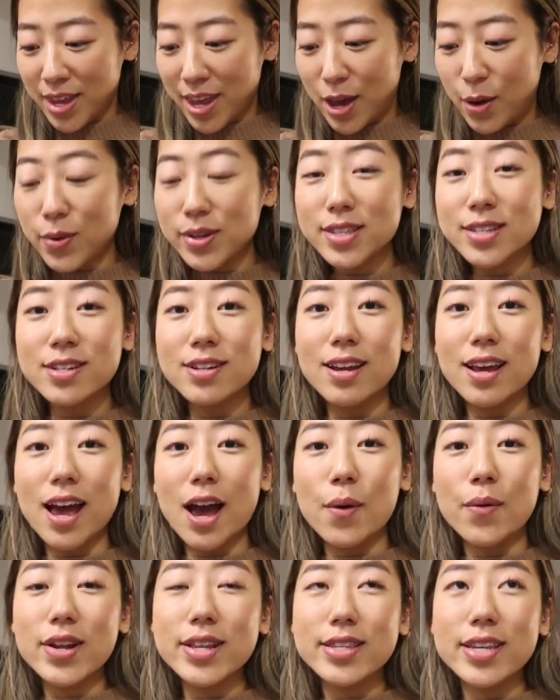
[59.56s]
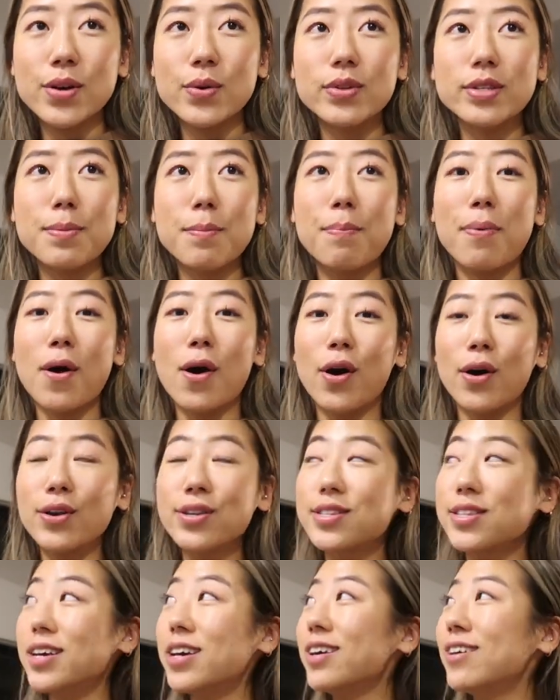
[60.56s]
It was, I wouldn't say it was
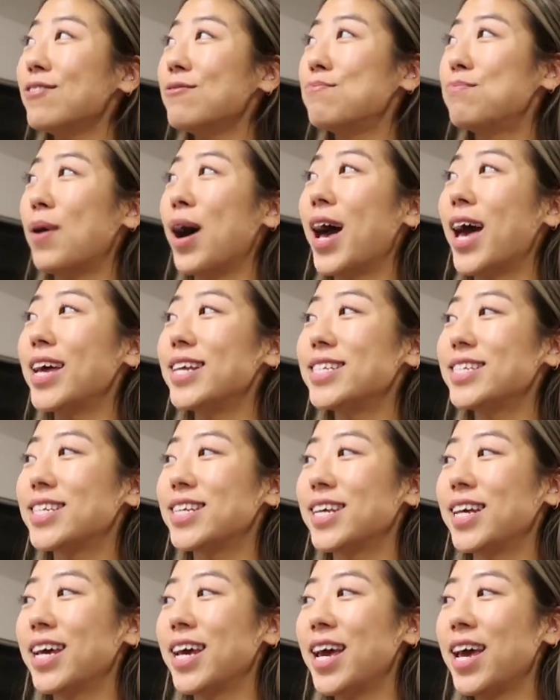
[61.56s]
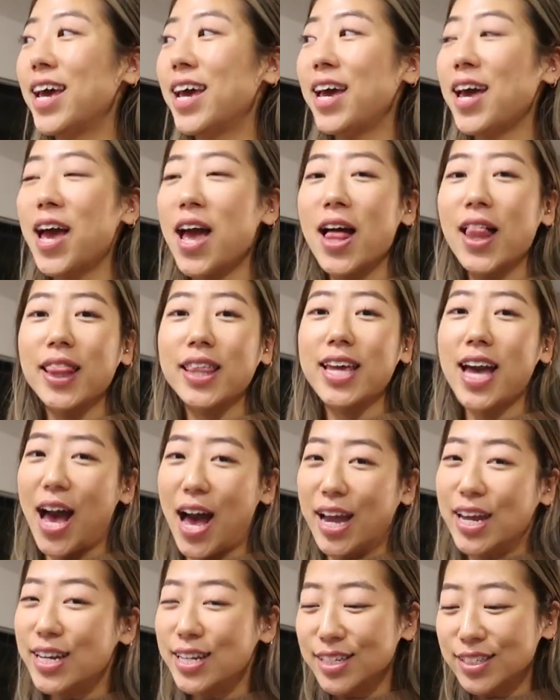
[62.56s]
impulsive, but
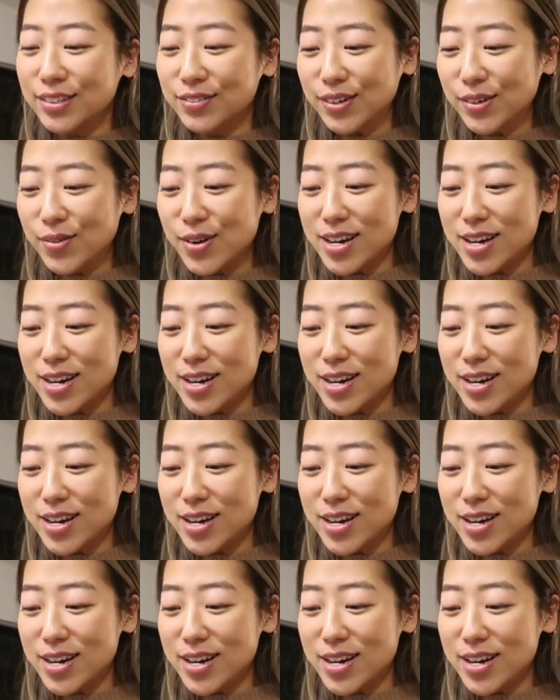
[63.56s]
kind of it